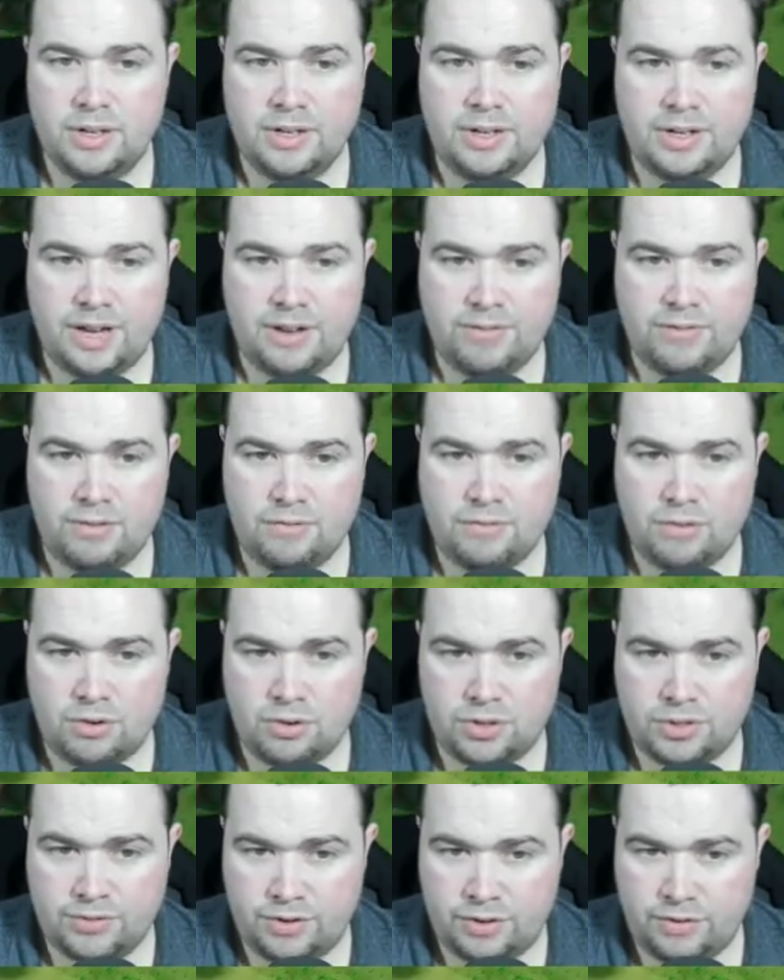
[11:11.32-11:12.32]
gather
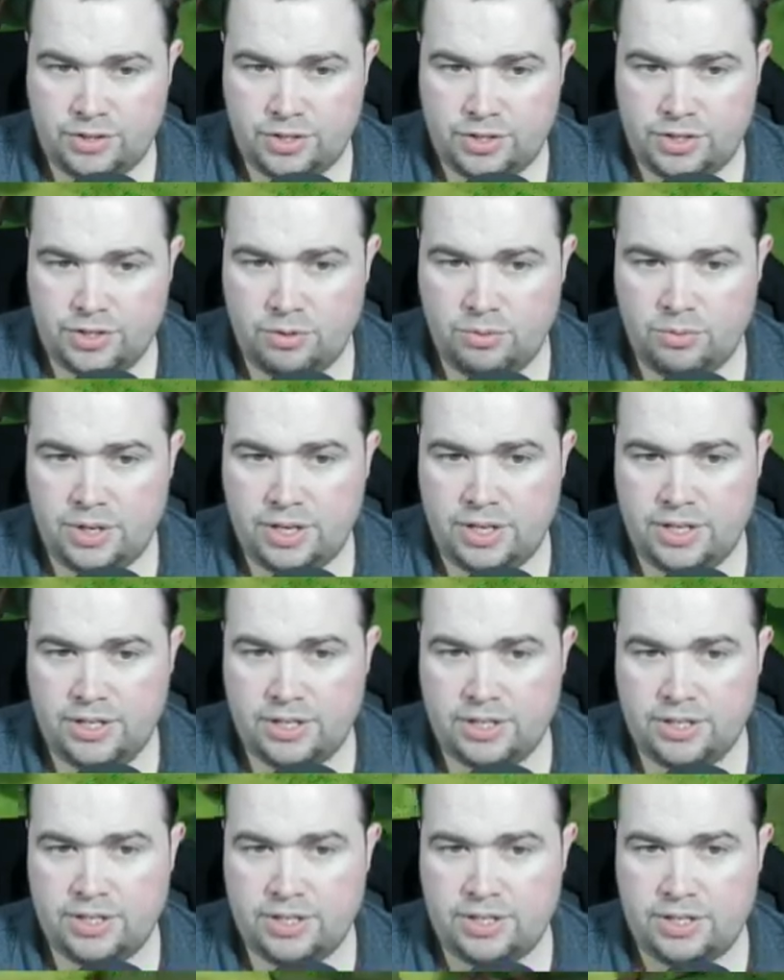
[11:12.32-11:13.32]
rocks very shortly.
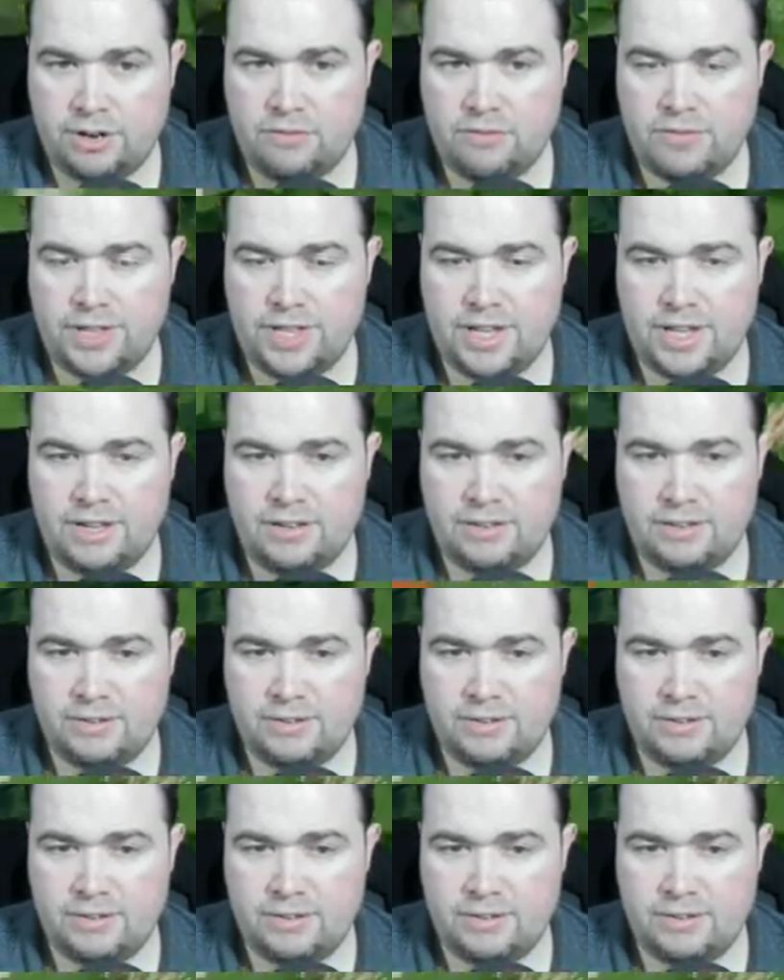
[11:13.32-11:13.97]
That's over there,